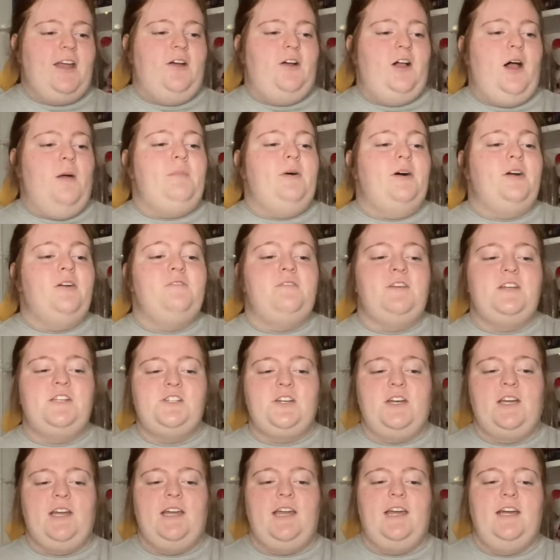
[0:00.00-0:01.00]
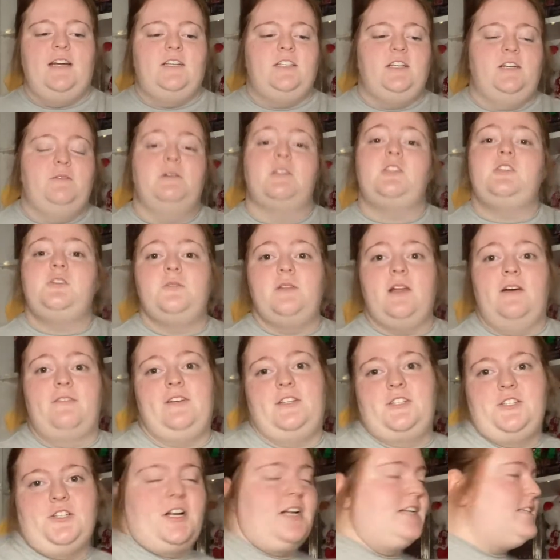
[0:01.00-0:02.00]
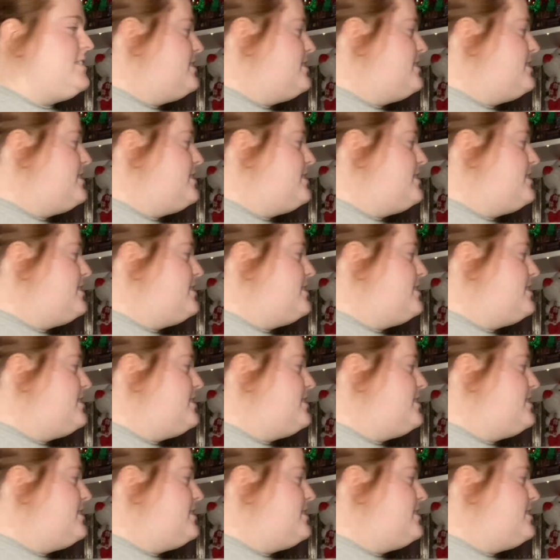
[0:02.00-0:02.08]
a book featuring a character with two love interests.